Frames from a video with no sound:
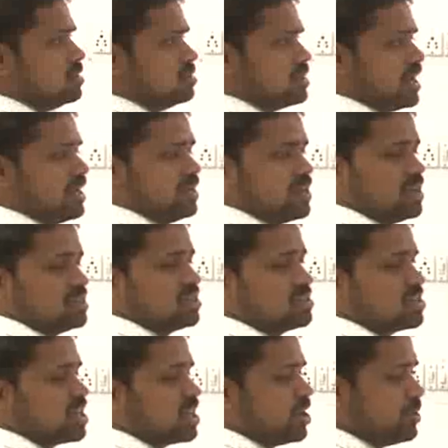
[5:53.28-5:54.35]
the International
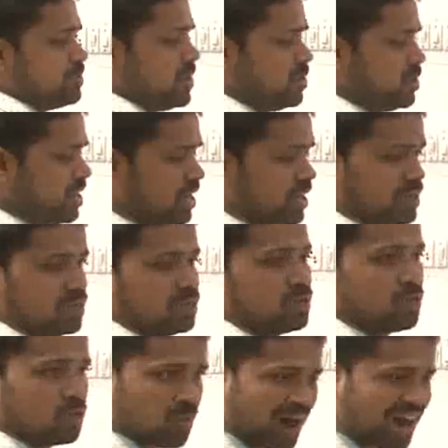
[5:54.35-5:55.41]
Standard of
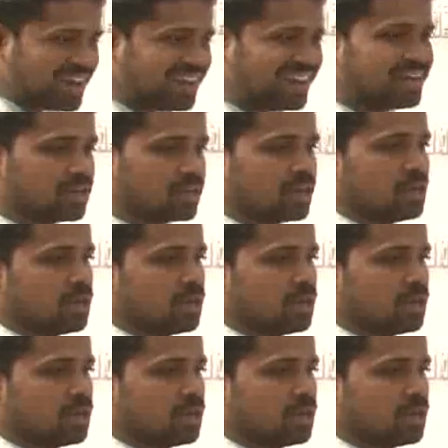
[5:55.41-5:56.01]
Unit, what it